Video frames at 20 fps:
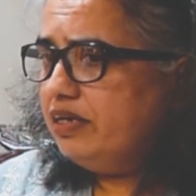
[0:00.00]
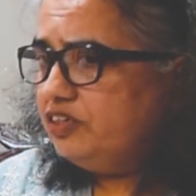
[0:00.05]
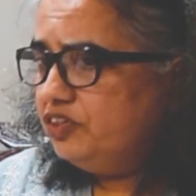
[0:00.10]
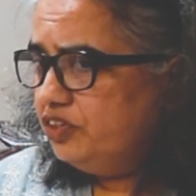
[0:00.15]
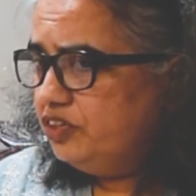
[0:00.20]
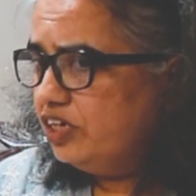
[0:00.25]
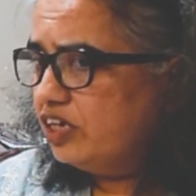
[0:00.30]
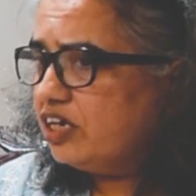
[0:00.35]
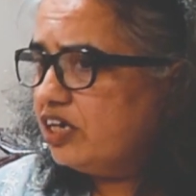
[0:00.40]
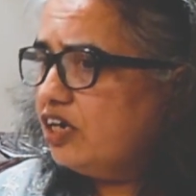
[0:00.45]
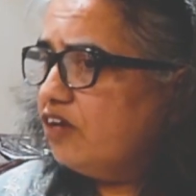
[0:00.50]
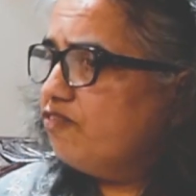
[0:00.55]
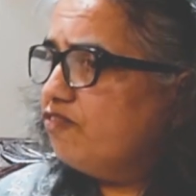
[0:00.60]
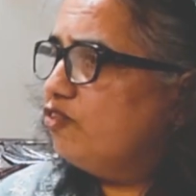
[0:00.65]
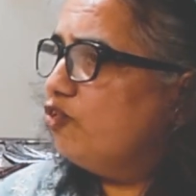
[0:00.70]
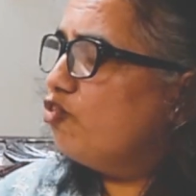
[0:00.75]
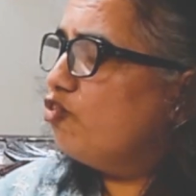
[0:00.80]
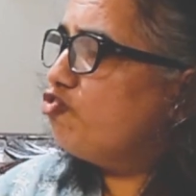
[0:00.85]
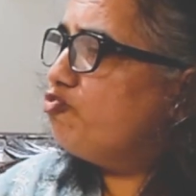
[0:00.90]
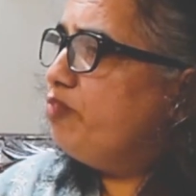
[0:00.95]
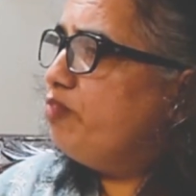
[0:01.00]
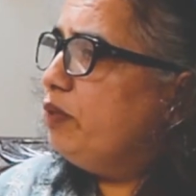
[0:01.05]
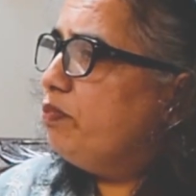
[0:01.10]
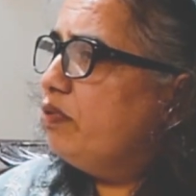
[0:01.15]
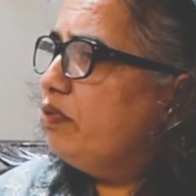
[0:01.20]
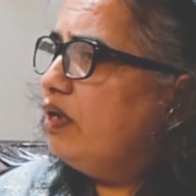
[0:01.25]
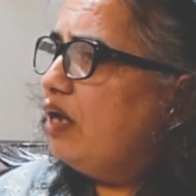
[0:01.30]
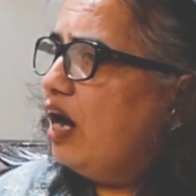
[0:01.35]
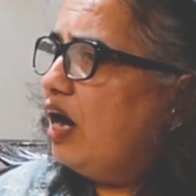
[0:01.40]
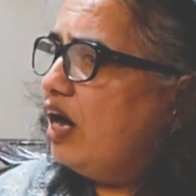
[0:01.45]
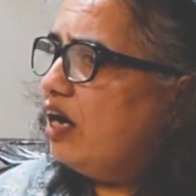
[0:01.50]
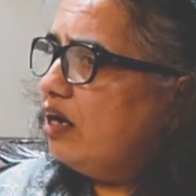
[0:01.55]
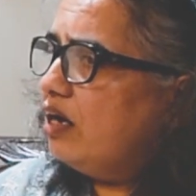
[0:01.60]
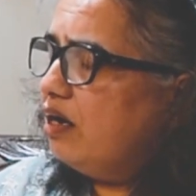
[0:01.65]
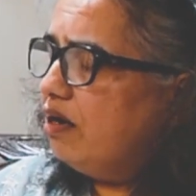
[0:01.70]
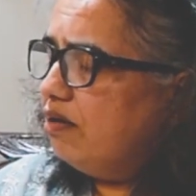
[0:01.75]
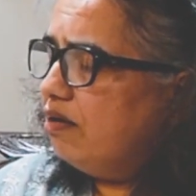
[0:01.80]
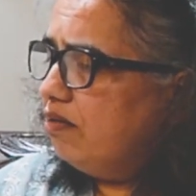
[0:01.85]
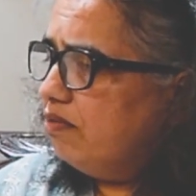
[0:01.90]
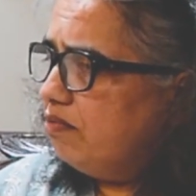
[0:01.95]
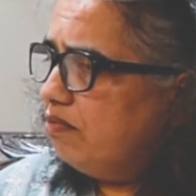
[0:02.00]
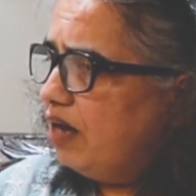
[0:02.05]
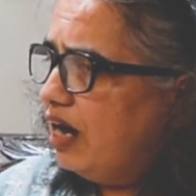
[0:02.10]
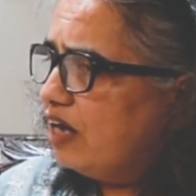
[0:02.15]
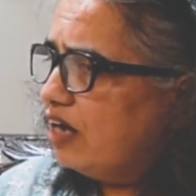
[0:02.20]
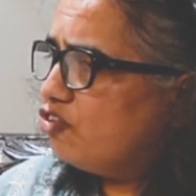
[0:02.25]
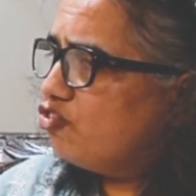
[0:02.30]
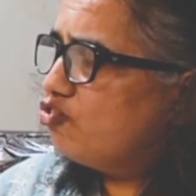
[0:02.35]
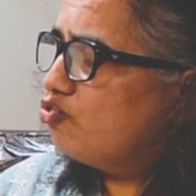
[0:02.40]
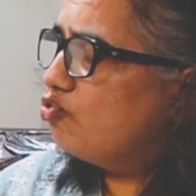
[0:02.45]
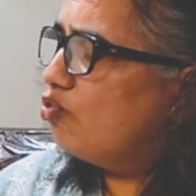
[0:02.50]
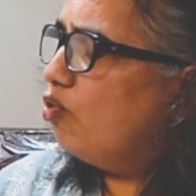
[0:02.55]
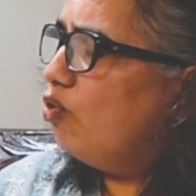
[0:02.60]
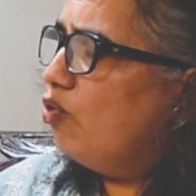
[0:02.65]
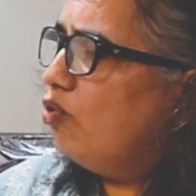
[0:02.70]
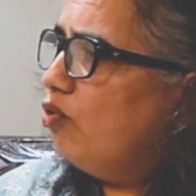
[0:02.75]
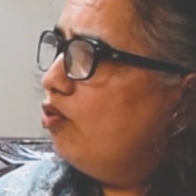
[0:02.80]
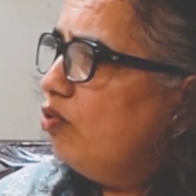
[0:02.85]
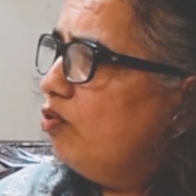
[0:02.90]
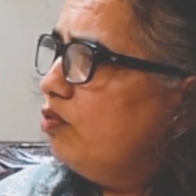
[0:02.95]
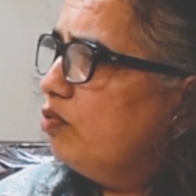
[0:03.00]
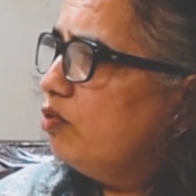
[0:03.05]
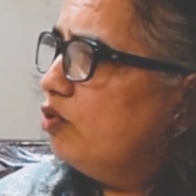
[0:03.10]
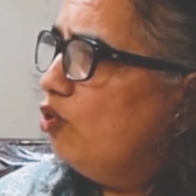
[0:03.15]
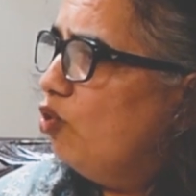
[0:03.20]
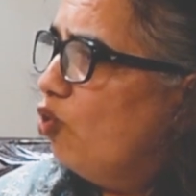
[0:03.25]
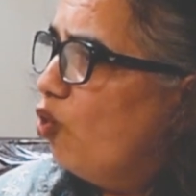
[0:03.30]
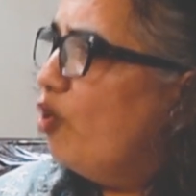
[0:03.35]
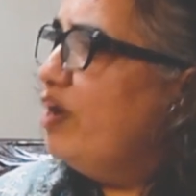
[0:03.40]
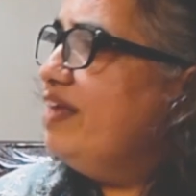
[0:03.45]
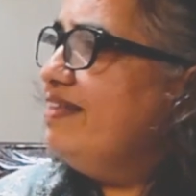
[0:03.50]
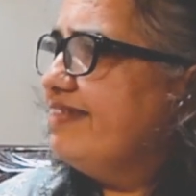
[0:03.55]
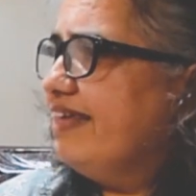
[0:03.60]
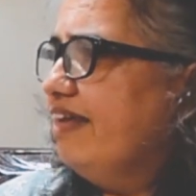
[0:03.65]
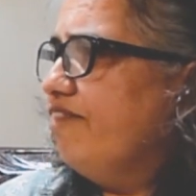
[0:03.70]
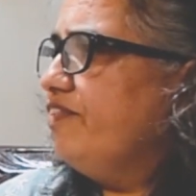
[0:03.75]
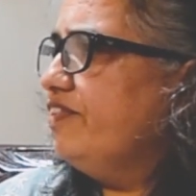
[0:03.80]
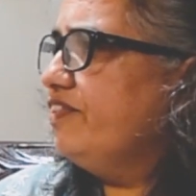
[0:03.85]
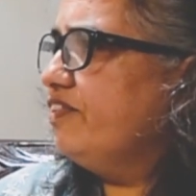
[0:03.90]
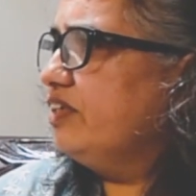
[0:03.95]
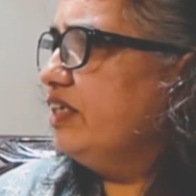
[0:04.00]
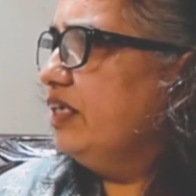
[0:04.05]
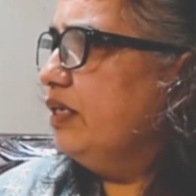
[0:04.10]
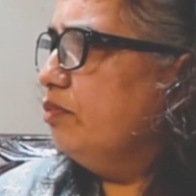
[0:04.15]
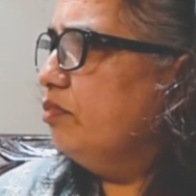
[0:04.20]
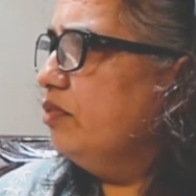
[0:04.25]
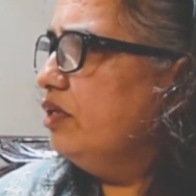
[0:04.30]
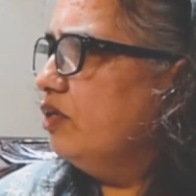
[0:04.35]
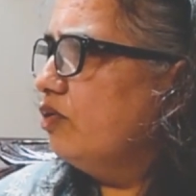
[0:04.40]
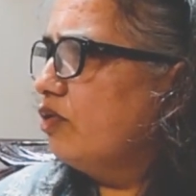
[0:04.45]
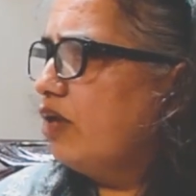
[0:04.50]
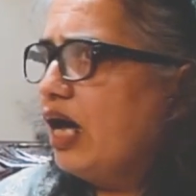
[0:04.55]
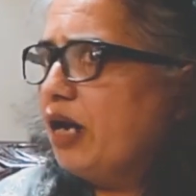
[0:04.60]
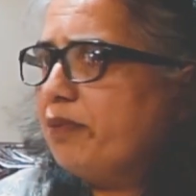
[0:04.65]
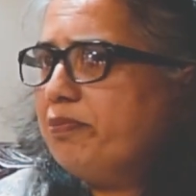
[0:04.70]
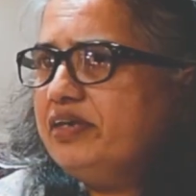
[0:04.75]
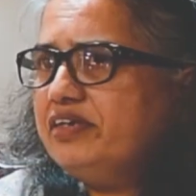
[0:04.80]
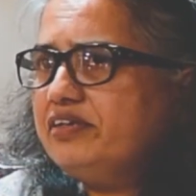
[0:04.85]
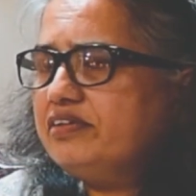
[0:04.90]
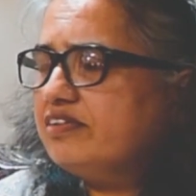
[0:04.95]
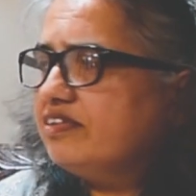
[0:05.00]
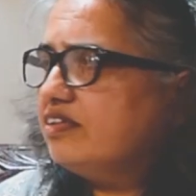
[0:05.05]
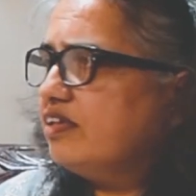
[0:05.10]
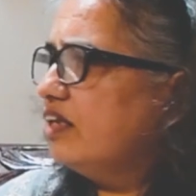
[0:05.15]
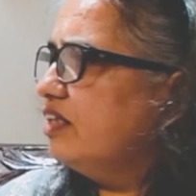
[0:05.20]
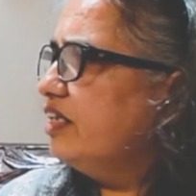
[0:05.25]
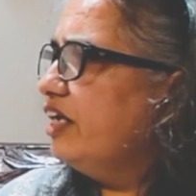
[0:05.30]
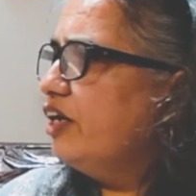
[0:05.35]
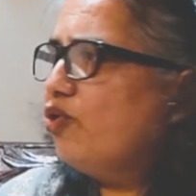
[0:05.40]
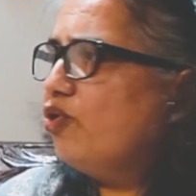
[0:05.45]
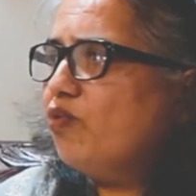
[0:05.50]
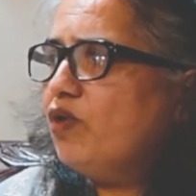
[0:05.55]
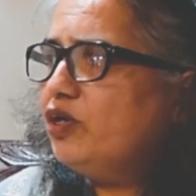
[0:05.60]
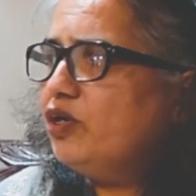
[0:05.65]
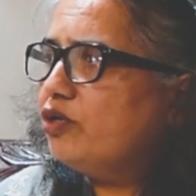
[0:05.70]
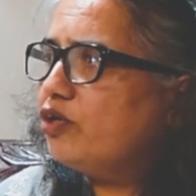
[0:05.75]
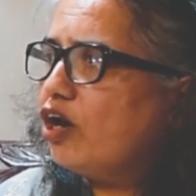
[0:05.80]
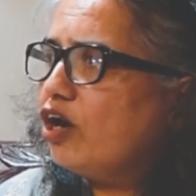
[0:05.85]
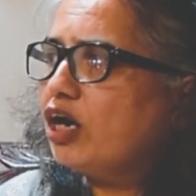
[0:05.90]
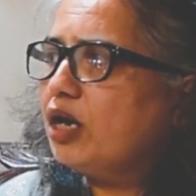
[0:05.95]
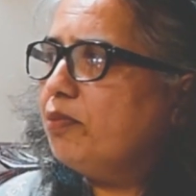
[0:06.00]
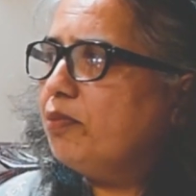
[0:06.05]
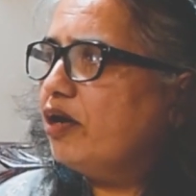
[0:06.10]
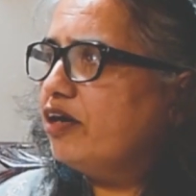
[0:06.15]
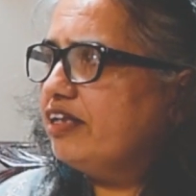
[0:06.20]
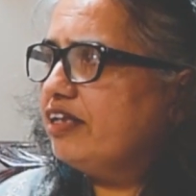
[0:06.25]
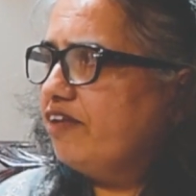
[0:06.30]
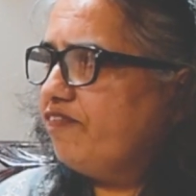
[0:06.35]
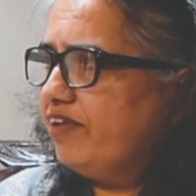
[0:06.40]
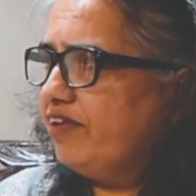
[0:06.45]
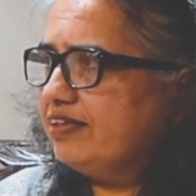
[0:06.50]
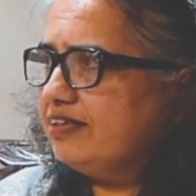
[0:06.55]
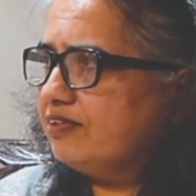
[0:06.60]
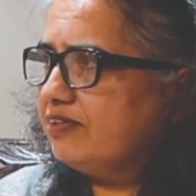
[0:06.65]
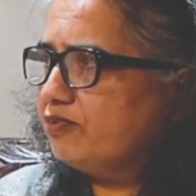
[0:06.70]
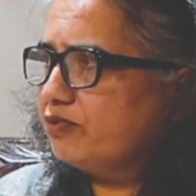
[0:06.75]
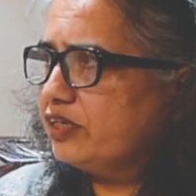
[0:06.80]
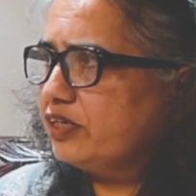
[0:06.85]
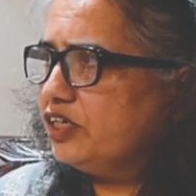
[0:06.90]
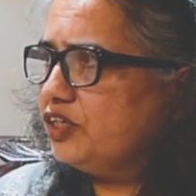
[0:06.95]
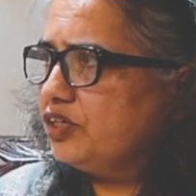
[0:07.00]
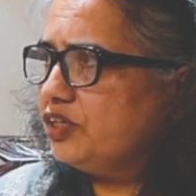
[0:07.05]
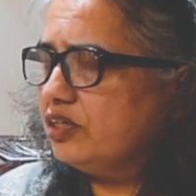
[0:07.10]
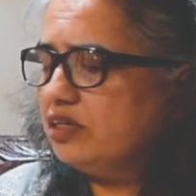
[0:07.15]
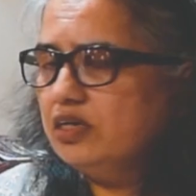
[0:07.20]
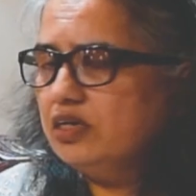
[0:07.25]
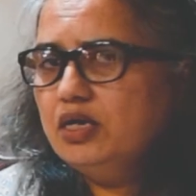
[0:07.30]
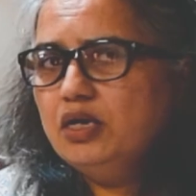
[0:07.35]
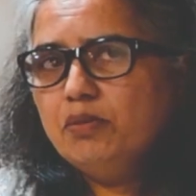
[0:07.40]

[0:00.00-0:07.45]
Children of those people are so low in self-esteem. Carpenter's son, they don't want to talk about their father's vocation.